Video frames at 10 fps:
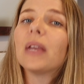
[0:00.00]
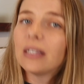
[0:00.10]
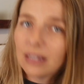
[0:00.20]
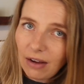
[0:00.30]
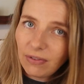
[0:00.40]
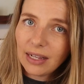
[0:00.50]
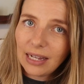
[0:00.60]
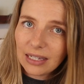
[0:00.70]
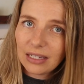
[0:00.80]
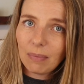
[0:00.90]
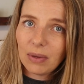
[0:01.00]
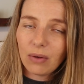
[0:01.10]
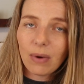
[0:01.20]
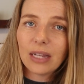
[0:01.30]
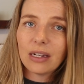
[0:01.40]
is definitely a step in
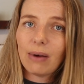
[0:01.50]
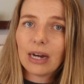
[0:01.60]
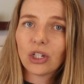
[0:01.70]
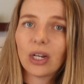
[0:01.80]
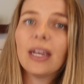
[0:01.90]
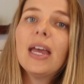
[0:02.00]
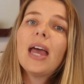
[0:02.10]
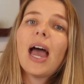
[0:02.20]
the right direction.